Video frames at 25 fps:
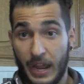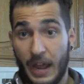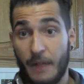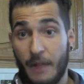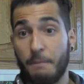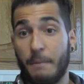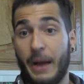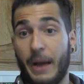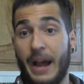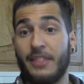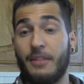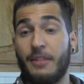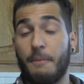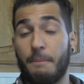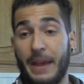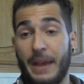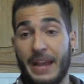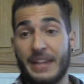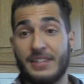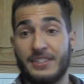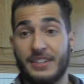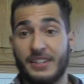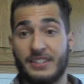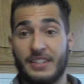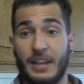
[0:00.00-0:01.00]
And by the
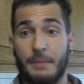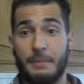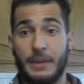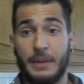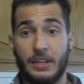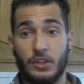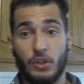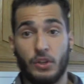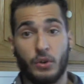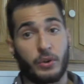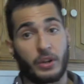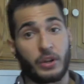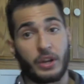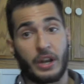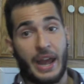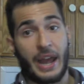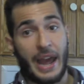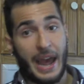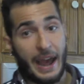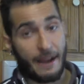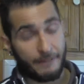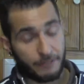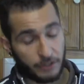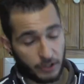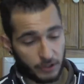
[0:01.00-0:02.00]
basics, I mean you're going to
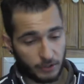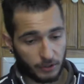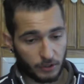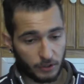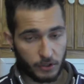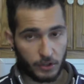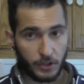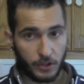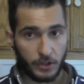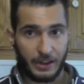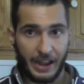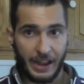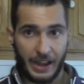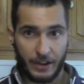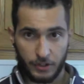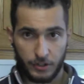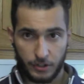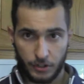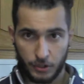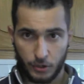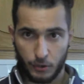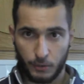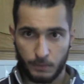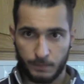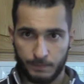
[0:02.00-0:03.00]
have to learn how to
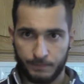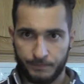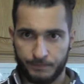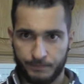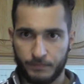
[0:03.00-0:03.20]
do